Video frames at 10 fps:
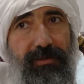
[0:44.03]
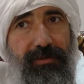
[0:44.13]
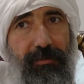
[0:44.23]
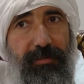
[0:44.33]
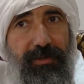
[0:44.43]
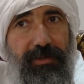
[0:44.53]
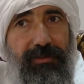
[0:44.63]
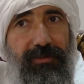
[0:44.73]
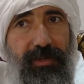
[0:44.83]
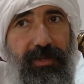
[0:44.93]
something
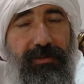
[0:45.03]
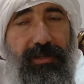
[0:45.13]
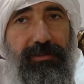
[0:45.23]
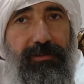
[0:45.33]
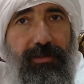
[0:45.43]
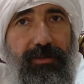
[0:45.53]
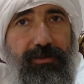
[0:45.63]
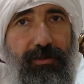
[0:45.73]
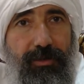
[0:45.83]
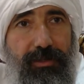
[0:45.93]
say that
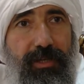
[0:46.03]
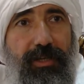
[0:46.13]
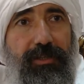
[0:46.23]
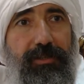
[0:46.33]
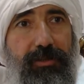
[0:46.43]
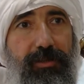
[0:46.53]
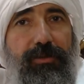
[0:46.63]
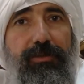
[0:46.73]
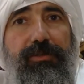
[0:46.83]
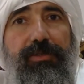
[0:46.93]
it's okay to
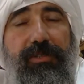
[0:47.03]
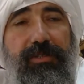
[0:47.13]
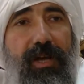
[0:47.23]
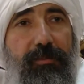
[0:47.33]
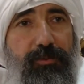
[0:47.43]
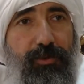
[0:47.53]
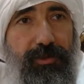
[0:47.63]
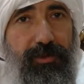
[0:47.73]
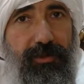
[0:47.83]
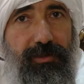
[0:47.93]
use the tap
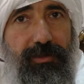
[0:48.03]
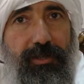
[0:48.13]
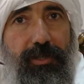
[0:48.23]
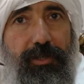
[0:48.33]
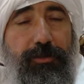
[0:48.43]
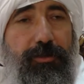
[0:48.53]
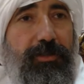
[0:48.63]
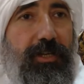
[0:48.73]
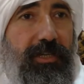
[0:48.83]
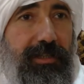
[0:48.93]
water in your
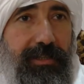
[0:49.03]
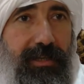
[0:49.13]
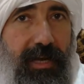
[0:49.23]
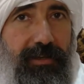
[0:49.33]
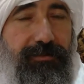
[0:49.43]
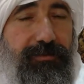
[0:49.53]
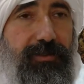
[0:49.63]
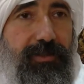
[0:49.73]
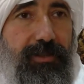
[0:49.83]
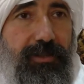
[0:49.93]
daily life
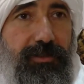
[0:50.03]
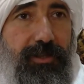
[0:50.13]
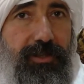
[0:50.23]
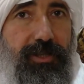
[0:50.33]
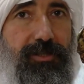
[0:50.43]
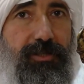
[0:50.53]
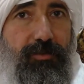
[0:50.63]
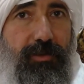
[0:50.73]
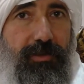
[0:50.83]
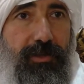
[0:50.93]
in
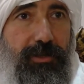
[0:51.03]
connection with